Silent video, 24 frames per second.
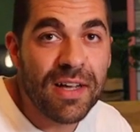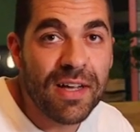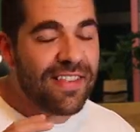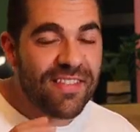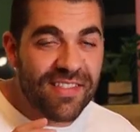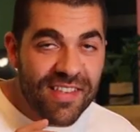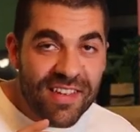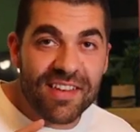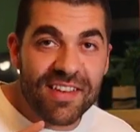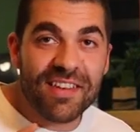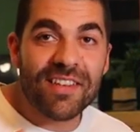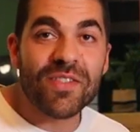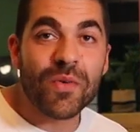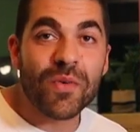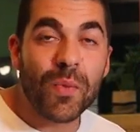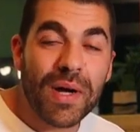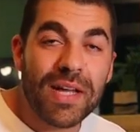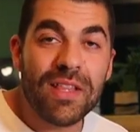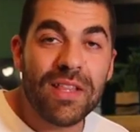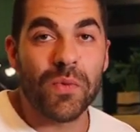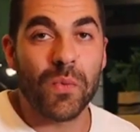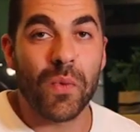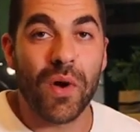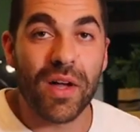And the
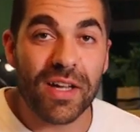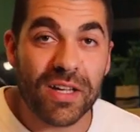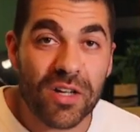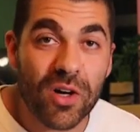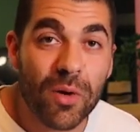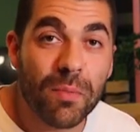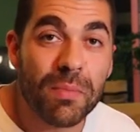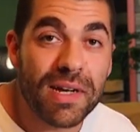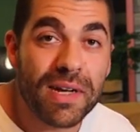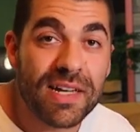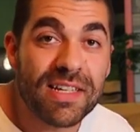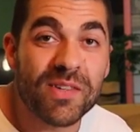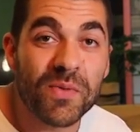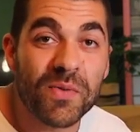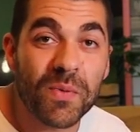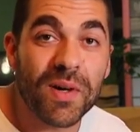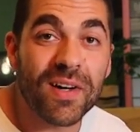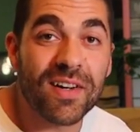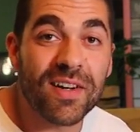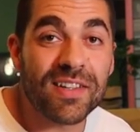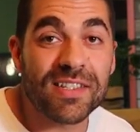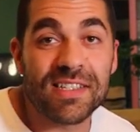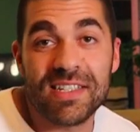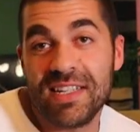way that Y Combinator
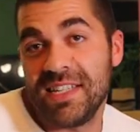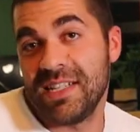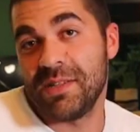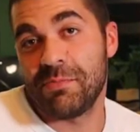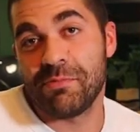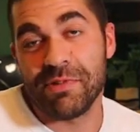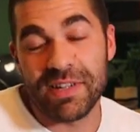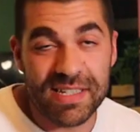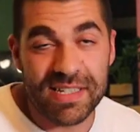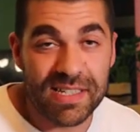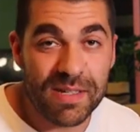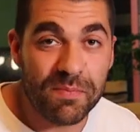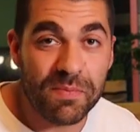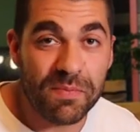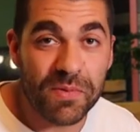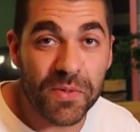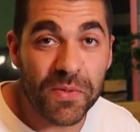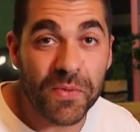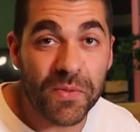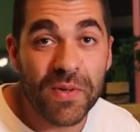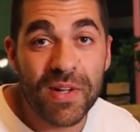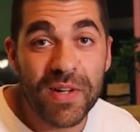works is pretty simple.